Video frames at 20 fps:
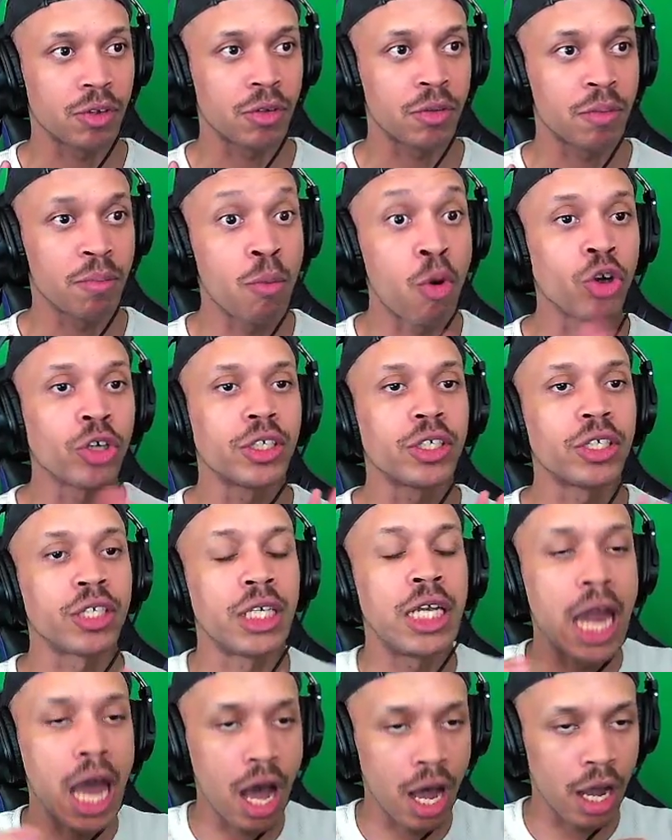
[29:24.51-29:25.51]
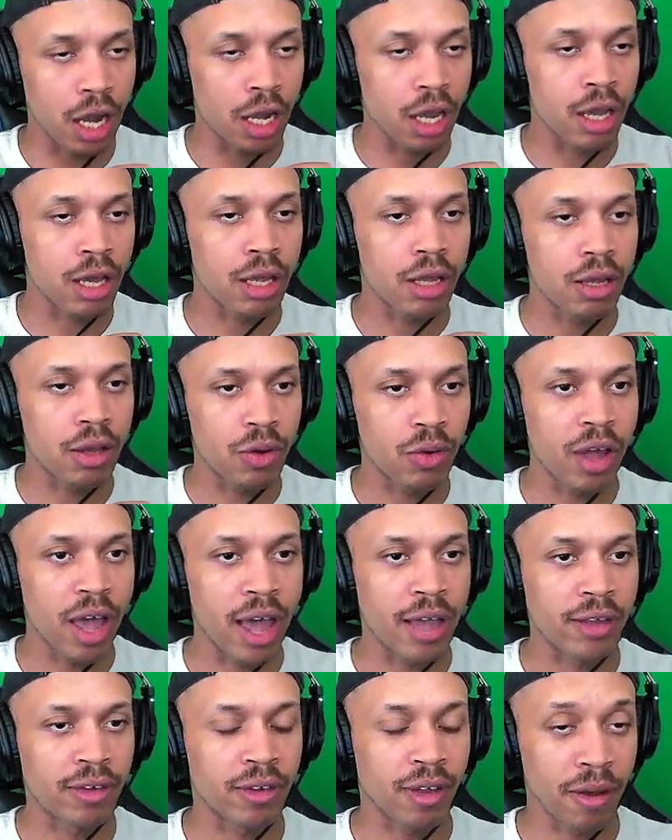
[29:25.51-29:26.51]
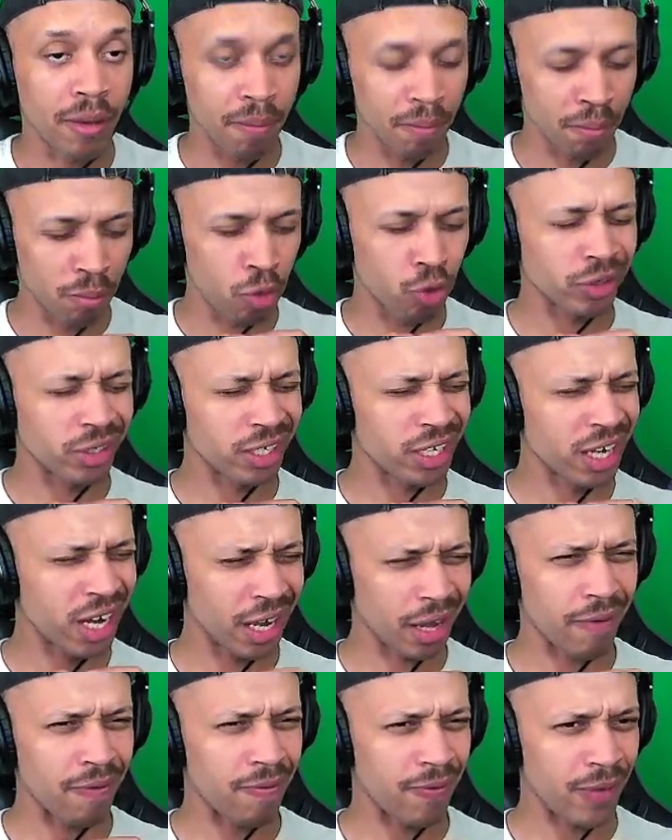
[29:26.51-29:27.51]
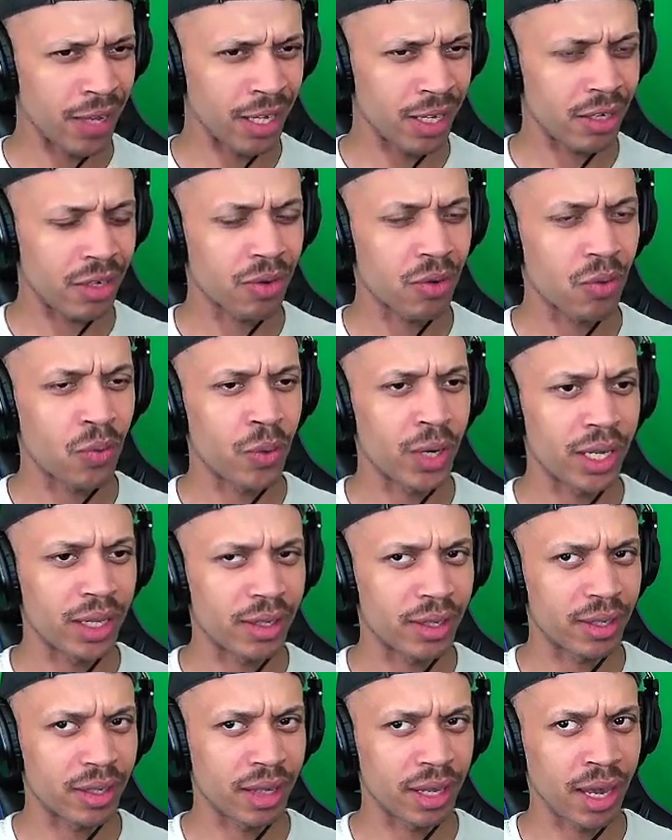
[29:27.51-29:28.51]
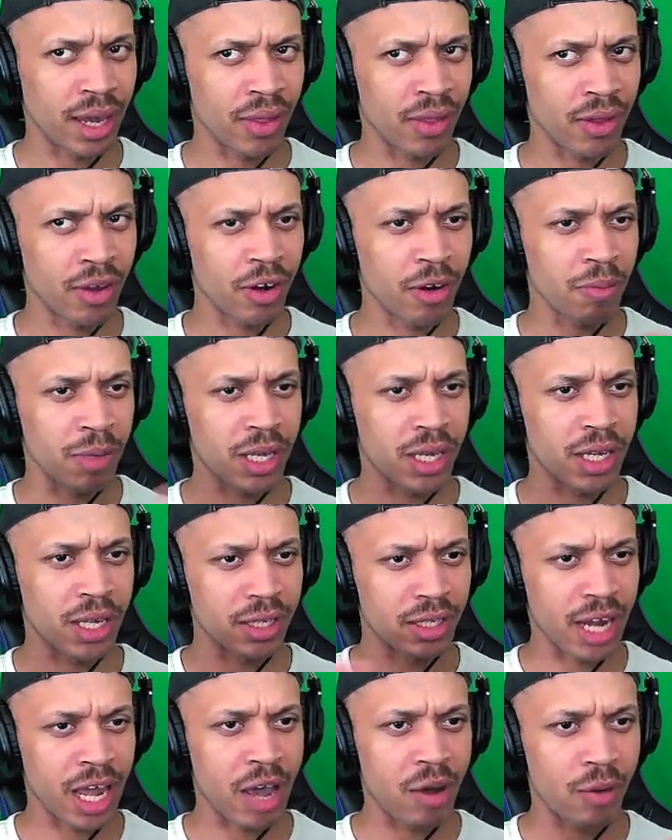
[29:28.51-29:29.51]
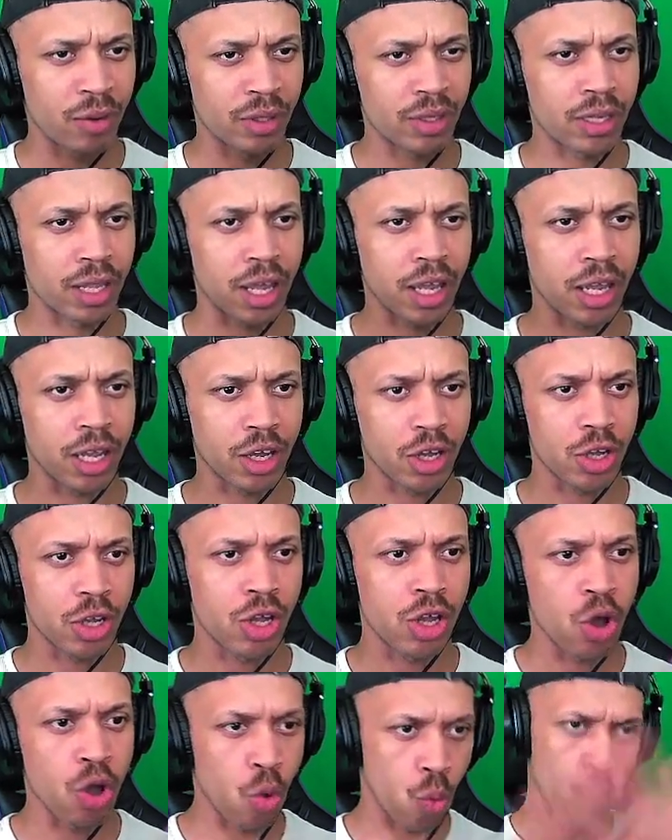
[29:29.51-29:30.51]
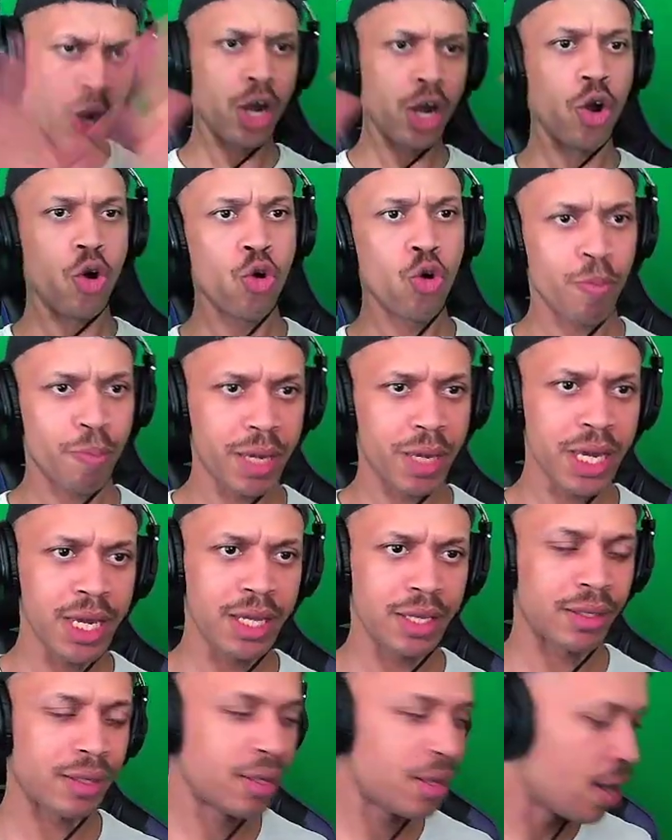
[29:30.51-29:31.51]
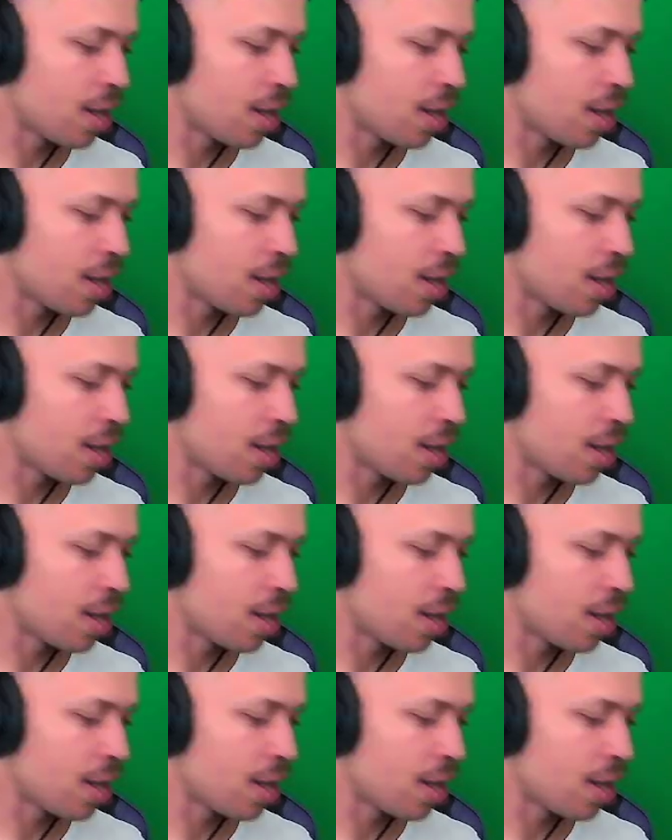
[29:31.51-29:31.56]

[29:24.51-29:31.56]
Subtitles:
more snug a fit when it's together, because now it's like one whole piece.